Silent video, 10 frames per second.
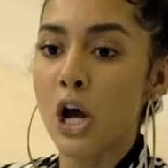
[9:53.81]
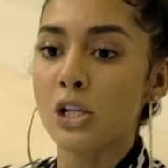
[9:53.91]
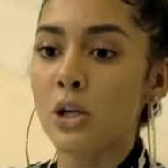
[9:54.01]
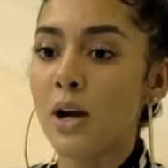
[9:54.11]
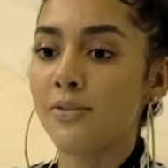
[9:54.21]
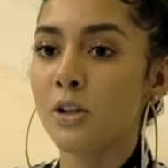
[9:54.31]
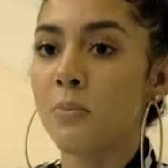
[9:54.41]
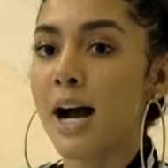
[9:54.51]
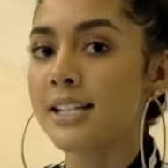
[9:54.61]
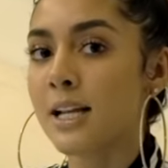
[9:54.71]
So if you
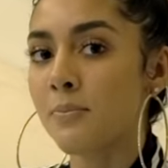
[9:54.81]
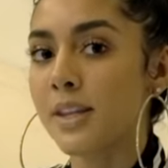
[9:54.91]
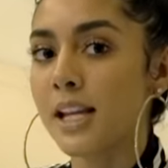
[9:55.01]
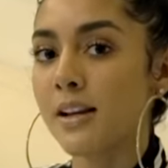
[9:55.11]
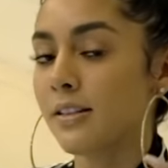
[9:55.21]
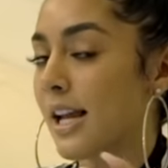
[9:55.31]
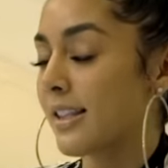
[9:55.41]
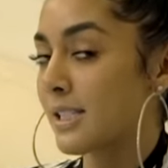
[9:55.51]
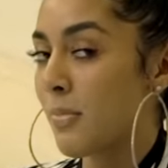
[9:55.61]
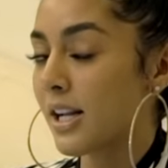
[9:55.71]
buy something like
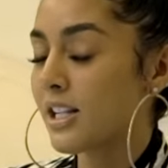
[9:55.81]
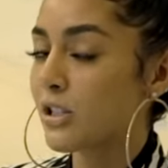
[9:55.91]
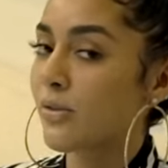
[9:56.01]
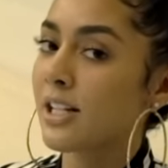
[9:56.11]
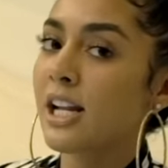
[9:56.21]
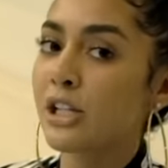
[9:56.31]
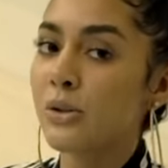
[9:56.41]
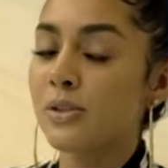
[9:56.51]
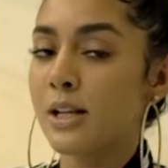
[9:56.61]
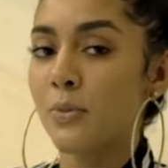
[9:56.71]
this bodysuit that I
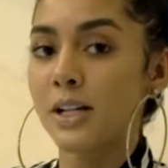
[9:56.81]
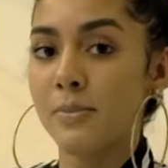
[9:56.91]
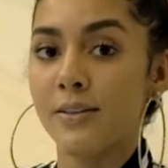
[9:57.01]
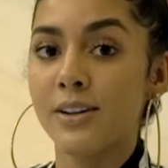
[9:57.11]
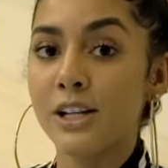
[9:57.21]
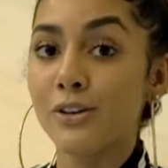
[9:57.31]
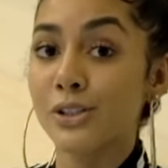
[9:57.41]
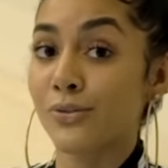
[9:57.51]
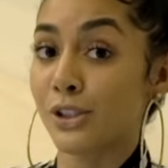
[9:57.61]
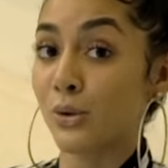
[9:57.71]
use in one of my videos
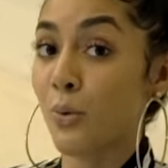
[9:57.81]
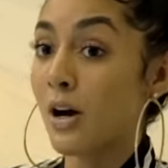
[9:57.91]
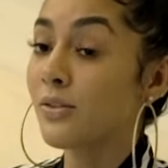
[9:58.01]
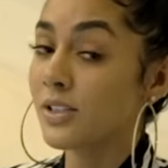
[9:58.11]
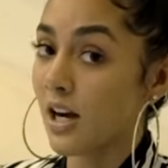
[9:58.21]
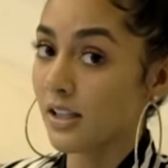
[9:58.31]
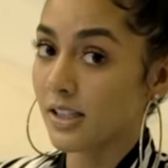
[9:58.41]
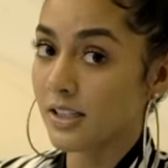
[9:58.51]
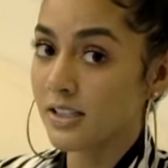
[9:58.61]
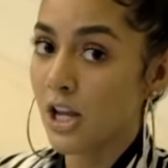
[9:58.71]
for
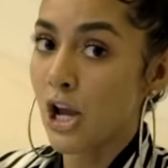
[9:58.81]
$12,